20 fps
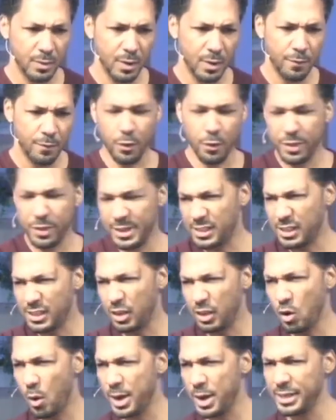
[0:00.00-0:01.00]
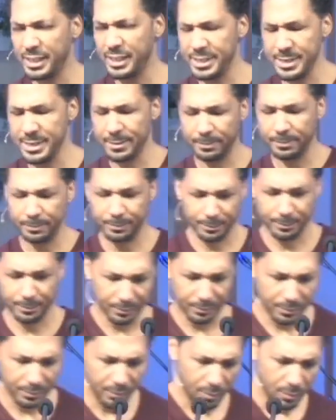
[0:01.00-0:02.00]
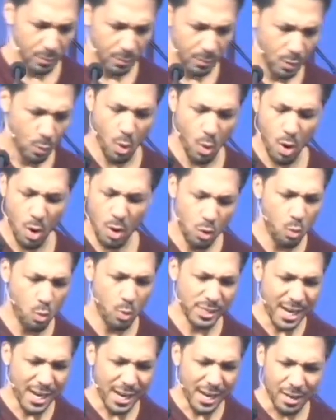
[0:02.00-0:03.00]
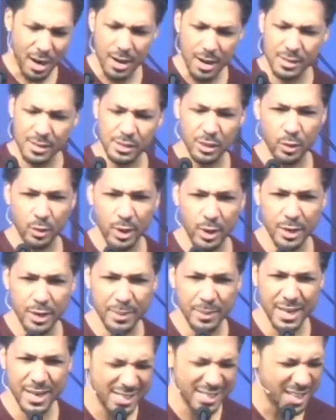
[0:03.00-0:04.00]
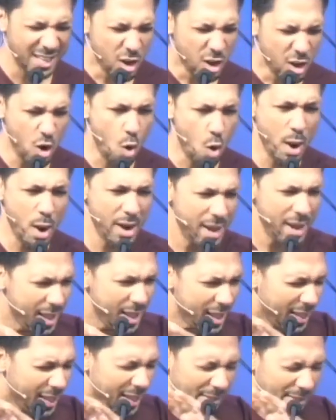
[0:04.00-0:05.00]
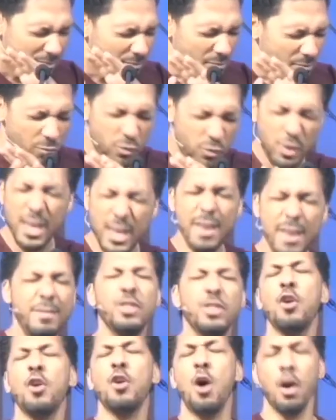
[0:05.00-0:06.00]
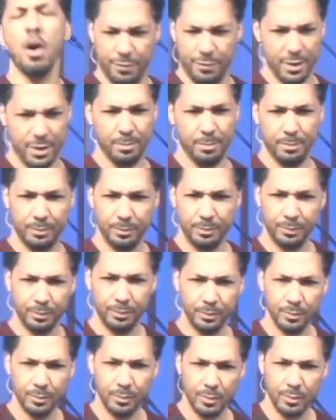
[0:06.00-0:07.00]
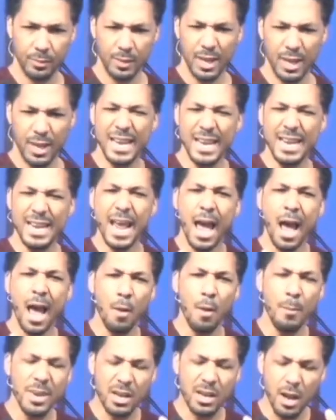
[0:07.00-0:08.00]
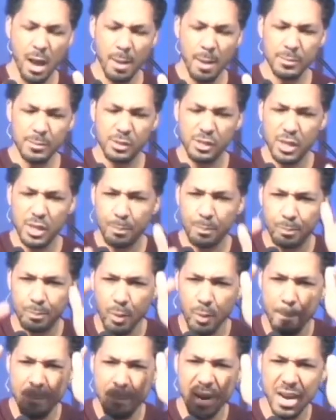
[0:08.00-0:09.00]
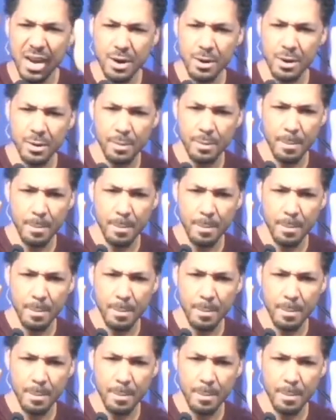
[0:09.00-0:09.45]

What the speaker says: for this anointing, one who was not consecrated because no one even thought of him. He now becomes the premier,